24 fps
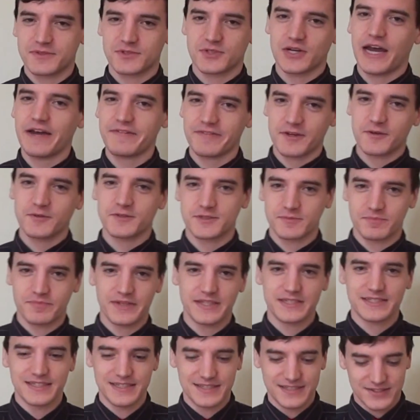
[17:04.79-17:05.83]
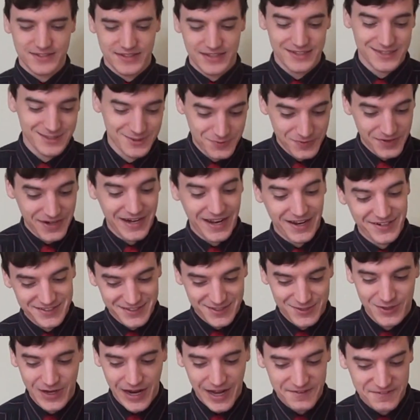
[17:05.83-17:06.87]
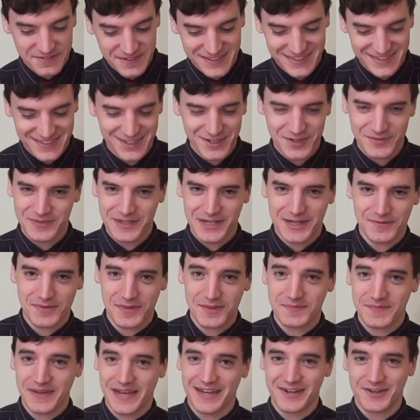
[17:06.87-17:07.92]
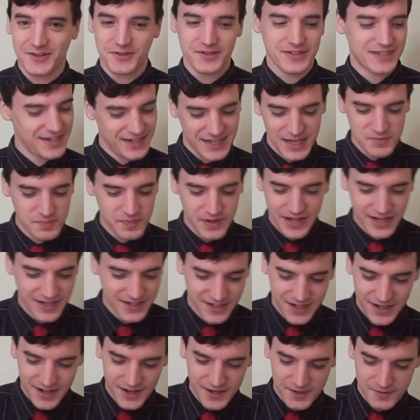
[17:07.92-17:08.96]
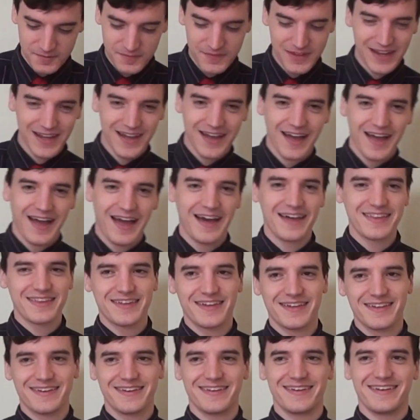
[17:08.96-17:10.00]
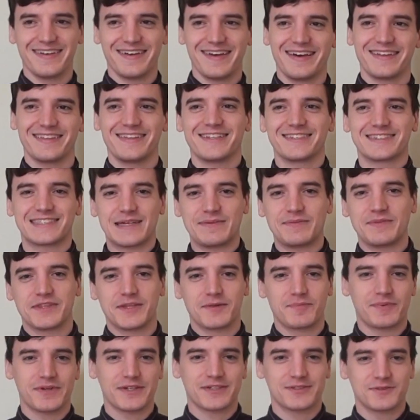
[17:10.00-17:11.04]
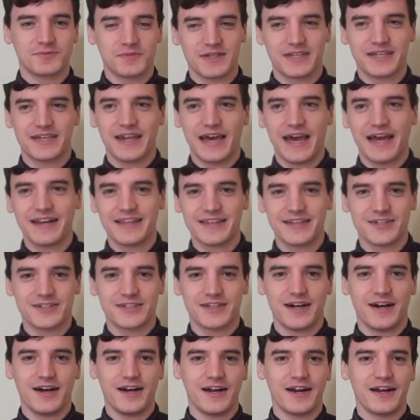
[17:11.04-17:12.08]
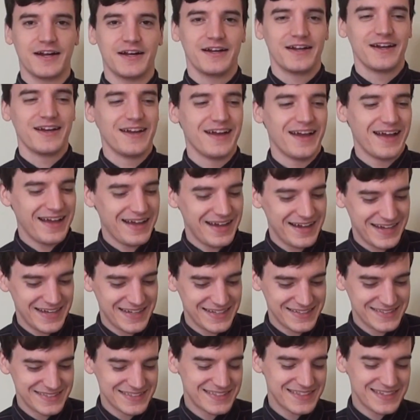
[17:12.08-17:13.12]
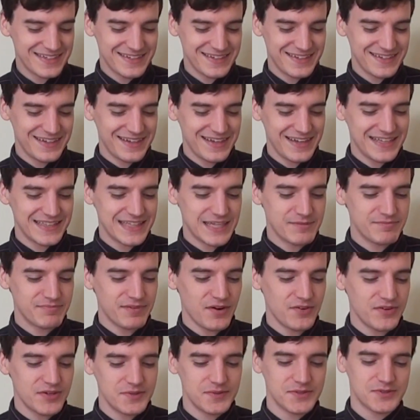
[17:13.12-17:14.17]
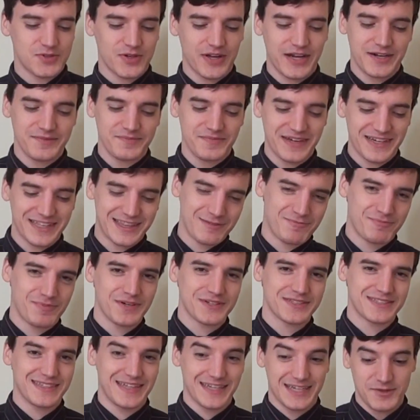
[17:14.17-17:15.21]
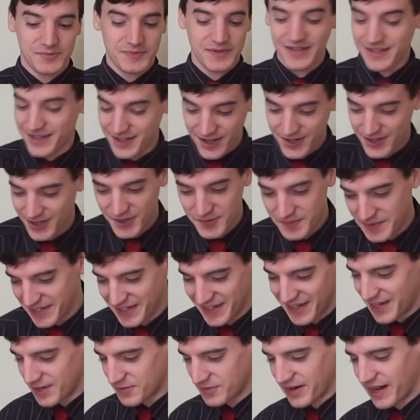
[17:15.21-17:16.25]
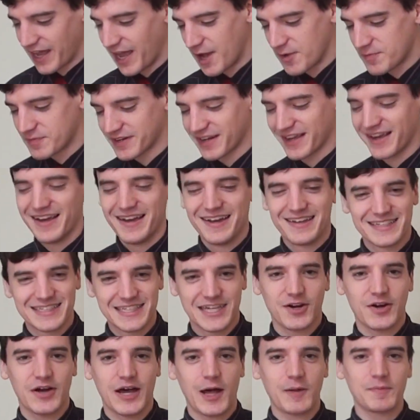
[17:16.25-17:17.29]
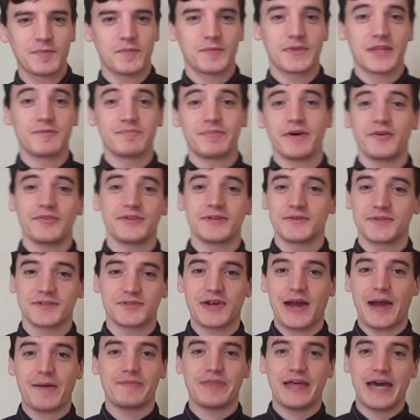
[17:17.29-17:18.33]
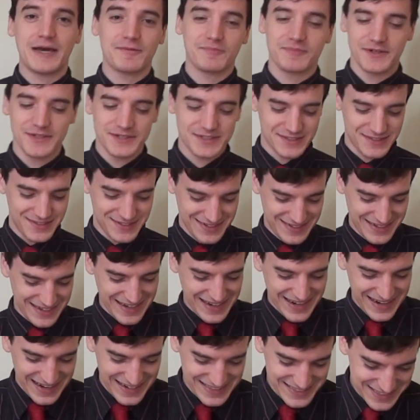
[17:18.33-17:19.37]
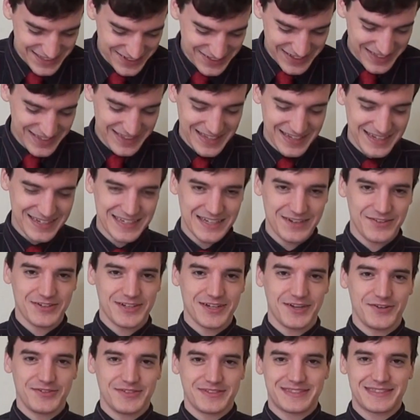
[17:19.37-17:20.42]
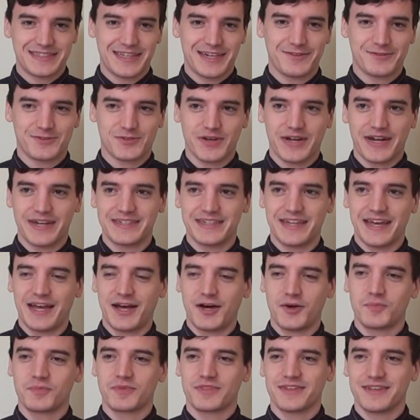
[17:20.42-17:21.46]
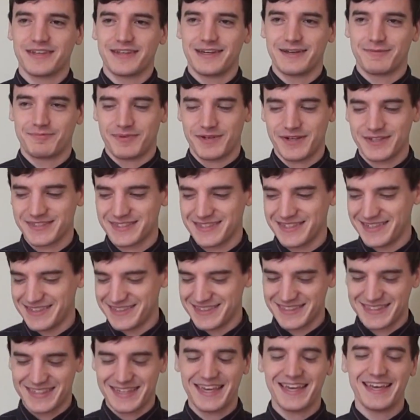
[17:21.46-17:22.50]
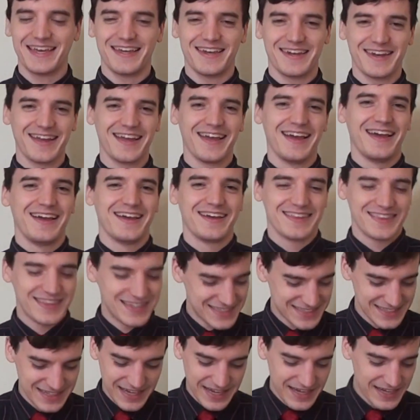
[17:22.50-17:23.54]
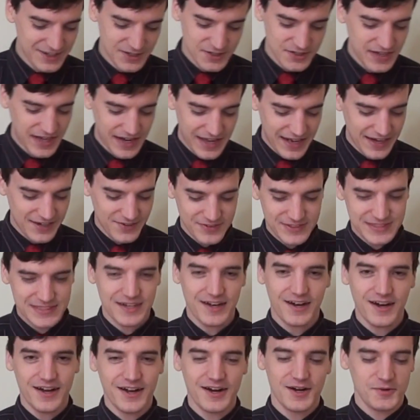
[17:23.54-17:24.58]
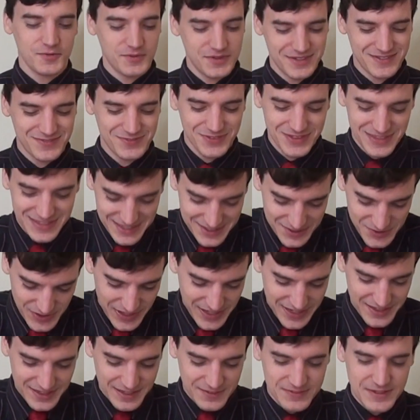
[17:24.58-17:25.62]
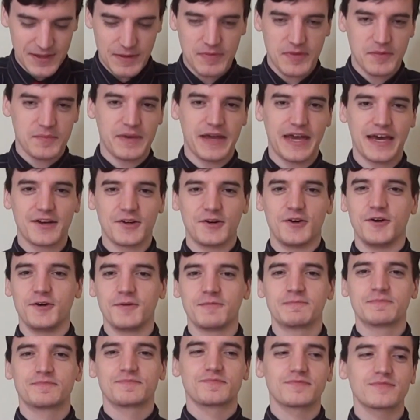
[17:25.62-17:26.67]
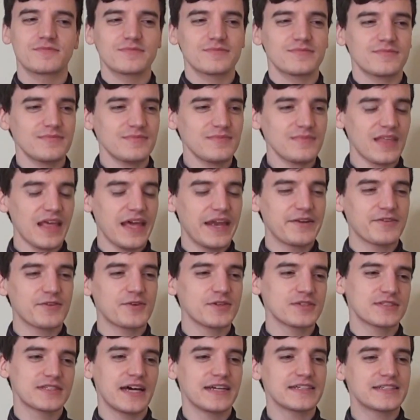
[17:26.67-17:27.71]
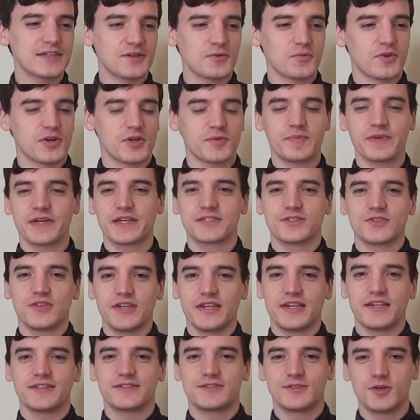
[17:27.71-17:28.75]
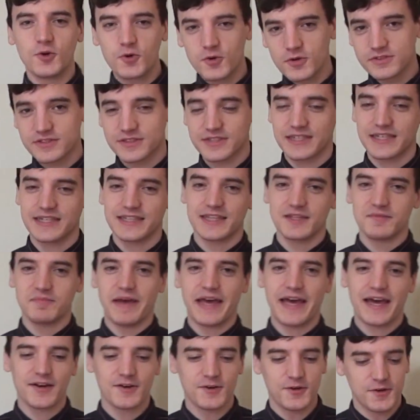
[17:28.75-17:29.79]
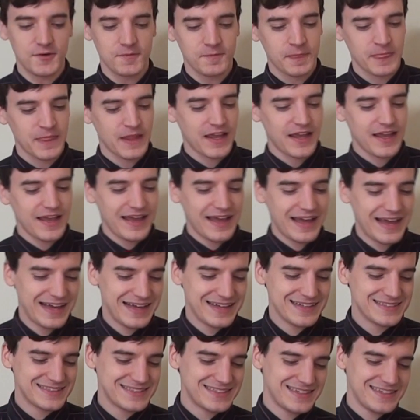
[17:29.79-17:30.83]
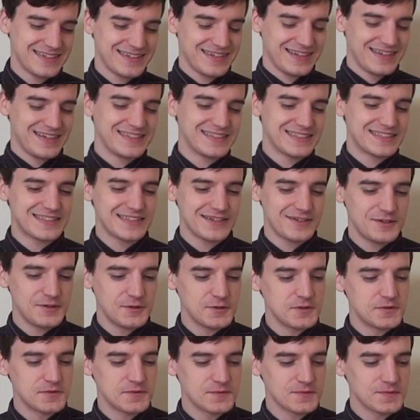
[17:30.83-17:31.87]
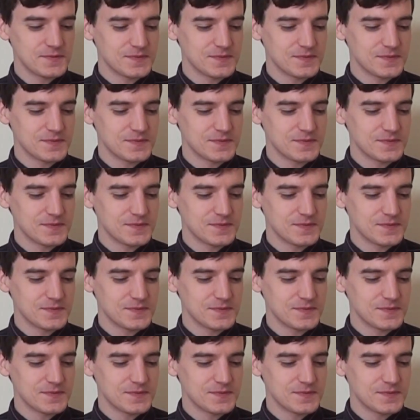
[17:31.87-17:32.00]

but traffic was busy, so they just ran out into traffic to go pick up the manhole, get hit by a car, and then the person would get out of their car, and then Bowie would try to make the person, like, it'd be like, oh my God, what happened? To go help him, and then Bowie would grab that person, and so then, like, he would go, instead of trying to help the person he just hit, this guy who got out of his car would then try to lift up the manhole. And of course that didn't work because you needed tools to get in the manhole. And so,